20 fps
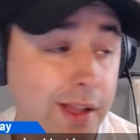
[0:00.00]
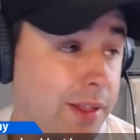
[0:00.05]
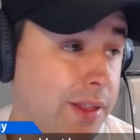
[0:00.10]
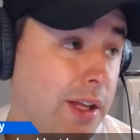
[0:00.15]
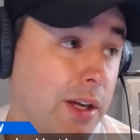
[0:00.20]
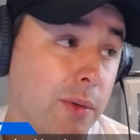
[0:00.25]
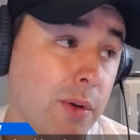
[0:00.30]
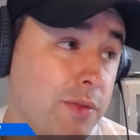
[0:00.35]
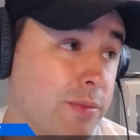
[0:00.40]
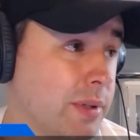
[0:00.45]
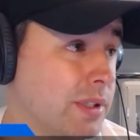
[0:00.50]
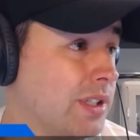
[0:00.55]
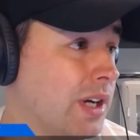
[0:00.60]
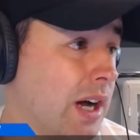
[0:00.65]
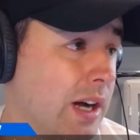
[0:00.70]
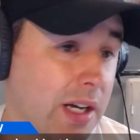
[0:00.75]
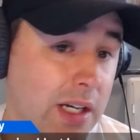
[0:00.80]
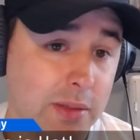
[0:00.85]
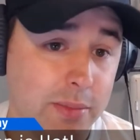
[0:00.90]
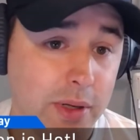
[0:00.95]
thing we've been
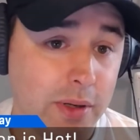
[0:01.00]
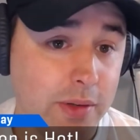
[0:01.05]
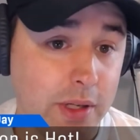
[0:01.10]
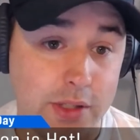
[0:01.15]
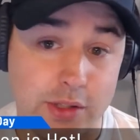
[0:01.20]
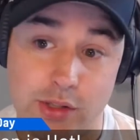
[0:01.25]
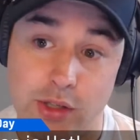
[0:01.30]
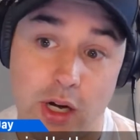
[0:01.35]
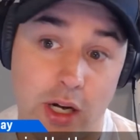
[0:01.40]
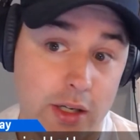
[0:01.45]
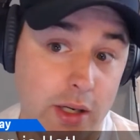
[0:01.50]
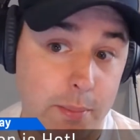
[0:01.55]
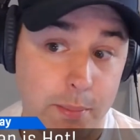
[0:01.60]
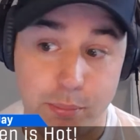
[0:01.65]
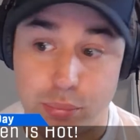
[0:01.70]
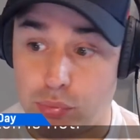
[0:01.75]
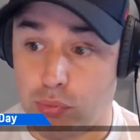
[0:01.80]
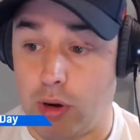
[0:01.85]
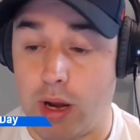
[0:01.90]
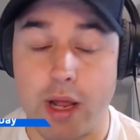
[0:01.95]
talking about, it's not
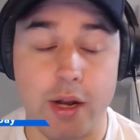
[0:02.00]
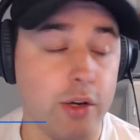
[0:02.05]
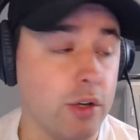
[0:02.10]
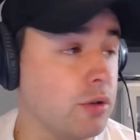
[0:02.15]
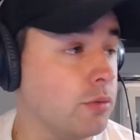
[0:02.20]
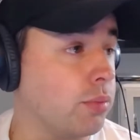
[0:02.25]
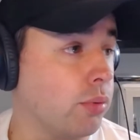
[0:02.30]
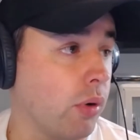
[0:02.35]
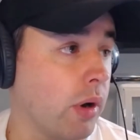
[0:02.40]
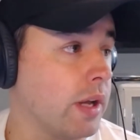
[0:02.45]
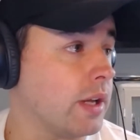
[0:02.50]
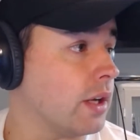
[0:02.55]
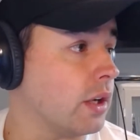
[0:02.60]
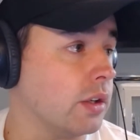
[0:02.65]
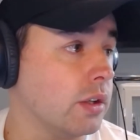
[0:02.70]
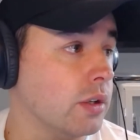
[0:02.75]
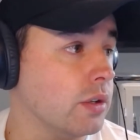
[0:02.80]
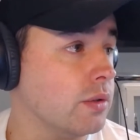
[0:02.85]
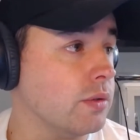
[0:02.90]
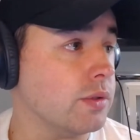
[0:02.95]
brand new breaking
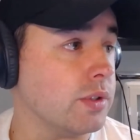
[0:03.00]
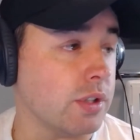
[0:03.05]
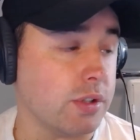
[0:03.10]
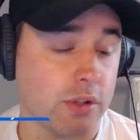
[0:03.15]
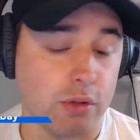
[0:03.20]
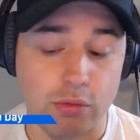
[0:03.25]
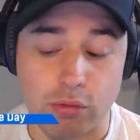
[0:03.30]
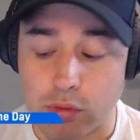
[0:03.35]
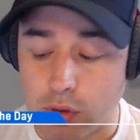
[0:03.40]
news. There's no